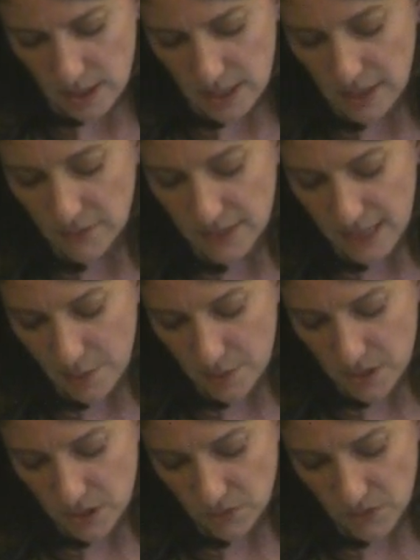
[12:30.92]
Dave sat
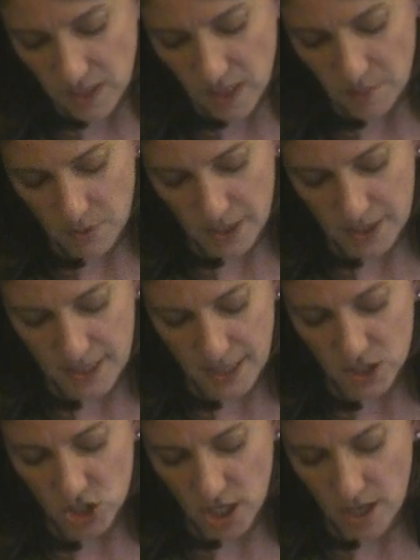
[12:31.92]
with his feet up on a
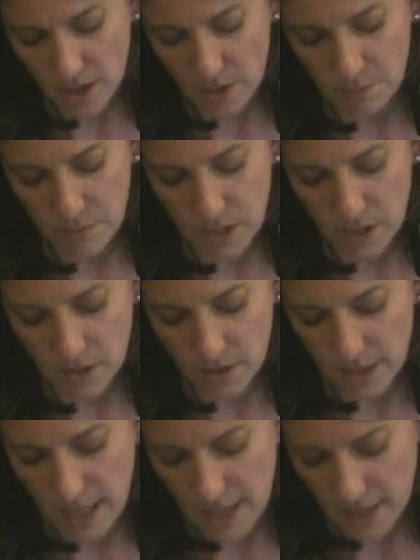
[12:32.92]
deck chair, beer
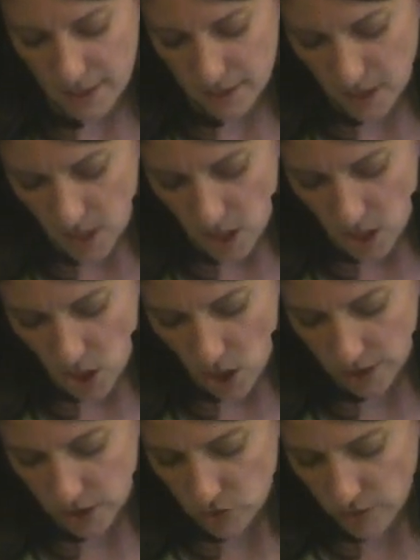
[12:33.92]
in hand,
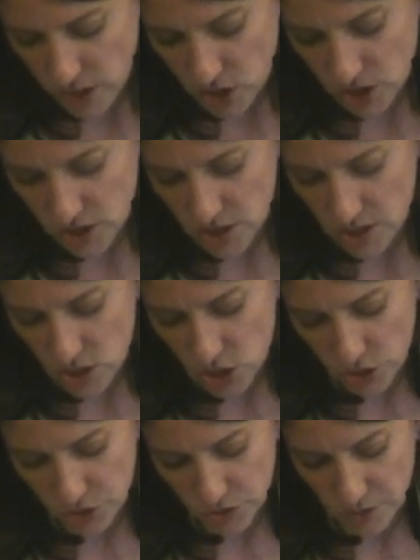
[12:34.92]
calling directions to the
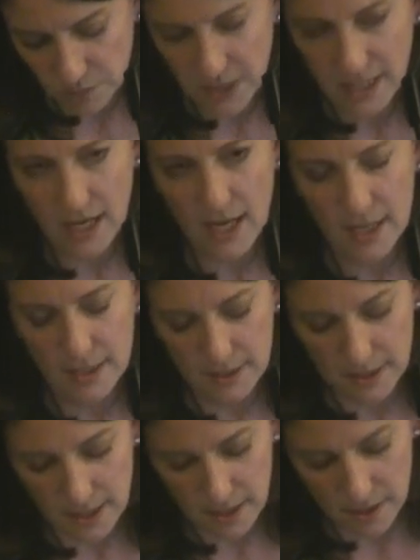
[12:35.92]
children playing hide and
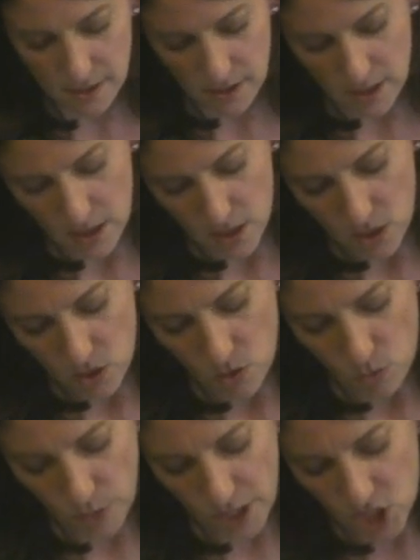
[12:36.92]
seek.
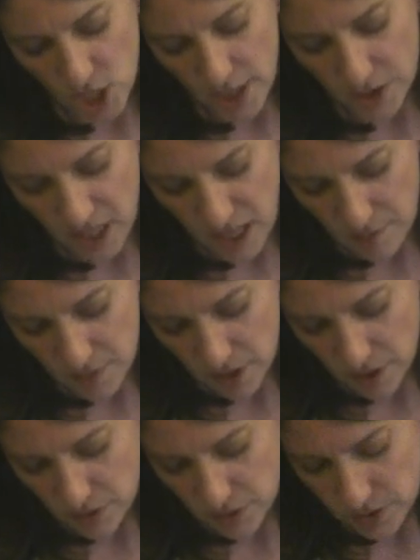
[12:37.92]
When a child came
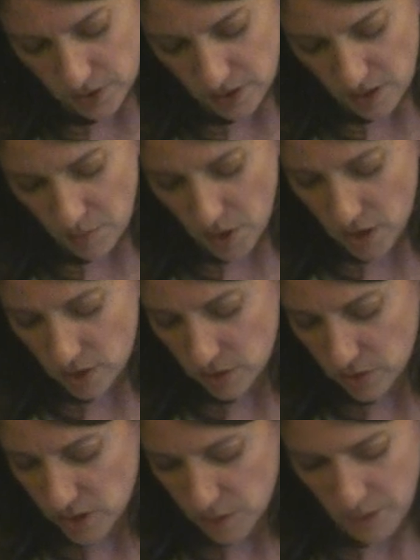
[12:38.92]
close, a
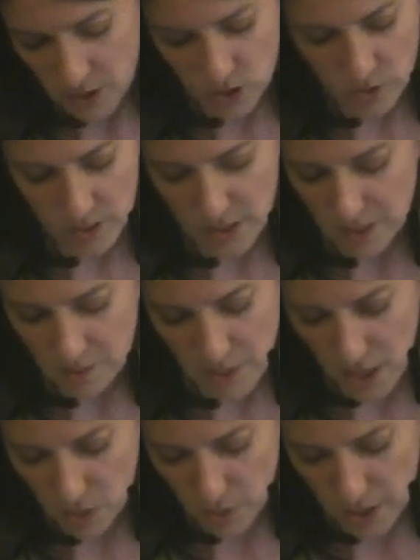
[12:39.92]
Martin or a Spencer, it didn't
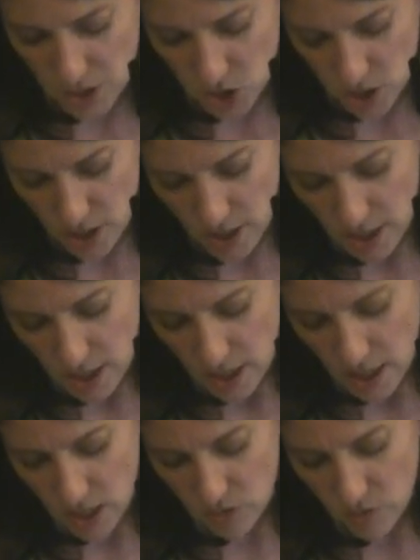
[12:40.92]
matter which,
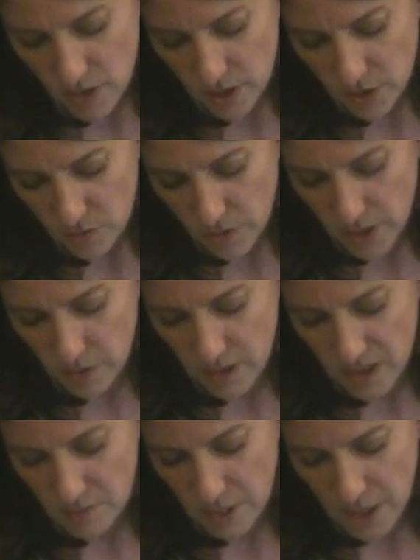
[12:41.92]
he'd reel the runner
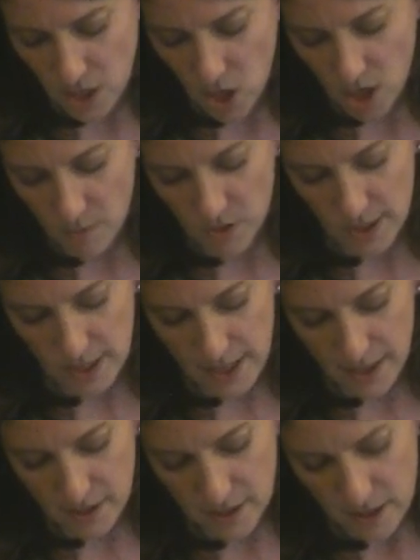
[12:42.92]
in by an arm or a
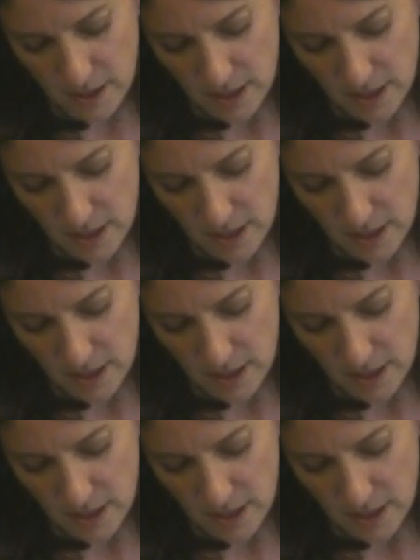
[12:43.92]
leg.